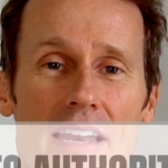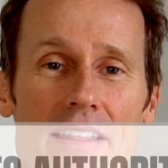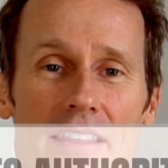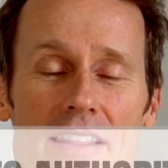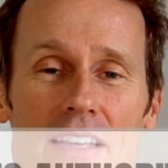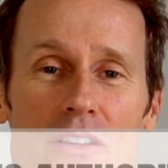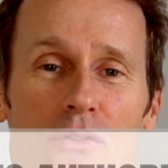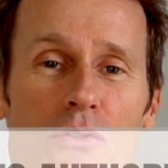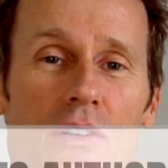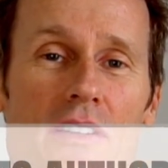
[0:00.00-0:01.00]
anything that
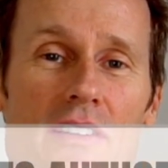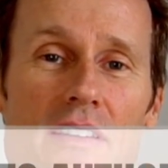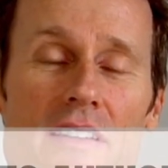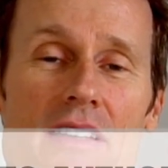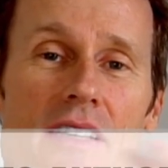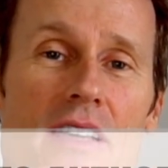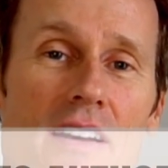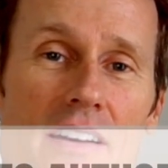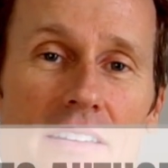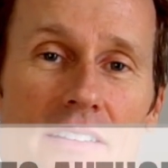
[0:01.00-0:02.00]
you've recently
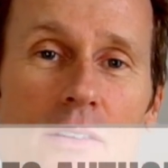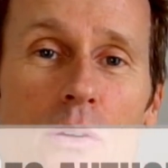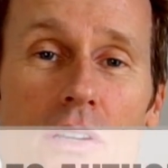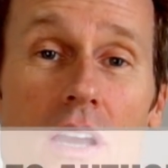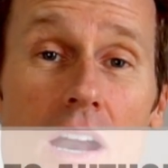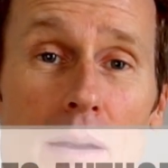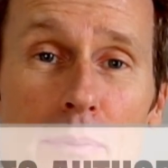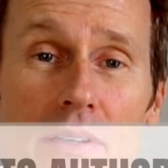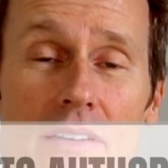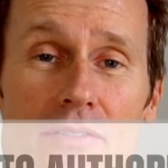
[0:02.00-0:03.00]
cut or
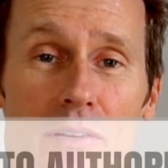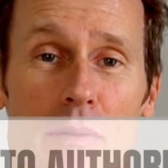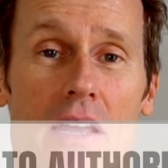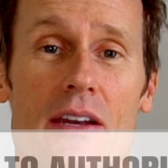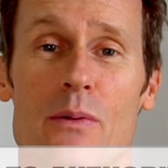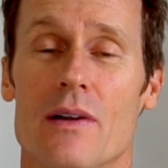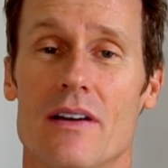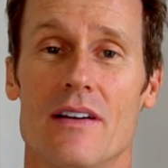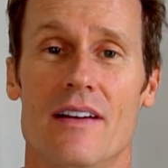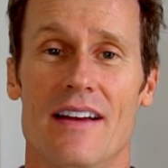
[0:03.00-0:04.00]
copied from
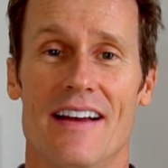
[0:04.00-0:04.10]
anywhere